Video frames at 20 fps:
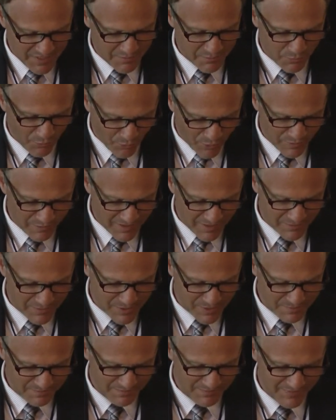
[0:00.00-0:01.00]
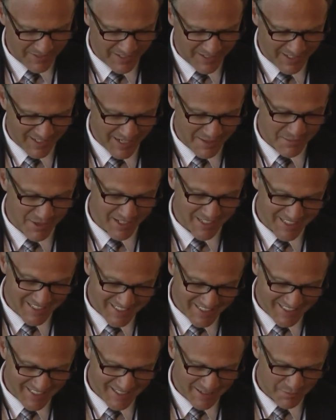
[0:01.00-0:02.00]
board member,
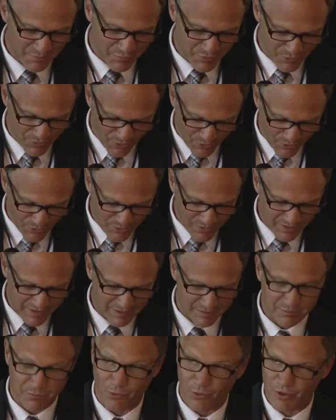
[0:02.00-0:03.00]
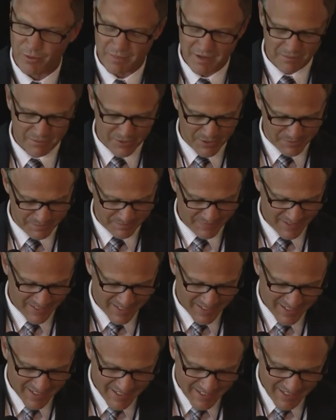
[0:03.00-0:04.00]
MIT Pro board member,
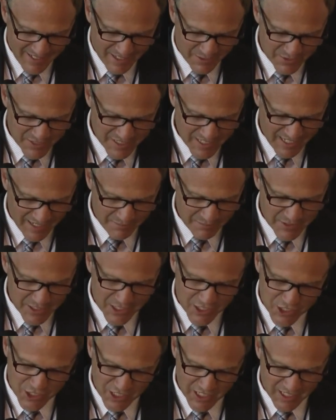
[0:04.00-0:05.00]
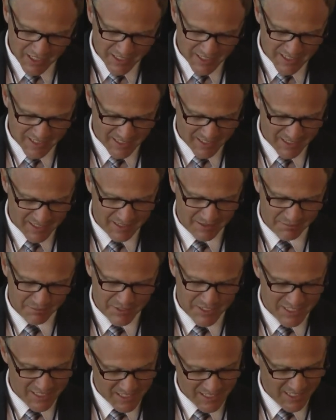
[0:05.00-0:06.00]
and was named
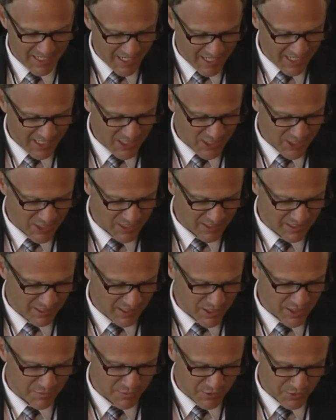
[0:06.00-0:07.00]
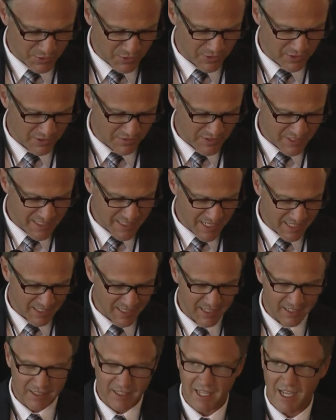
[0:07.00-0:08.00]
JCCH Entrepreneur of the
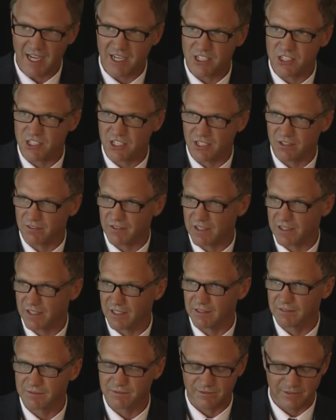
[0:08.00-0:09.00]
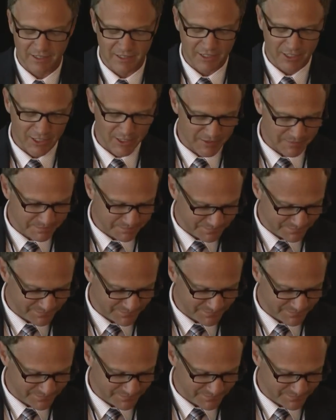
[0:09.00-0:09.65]
Decade last year. Very, very good.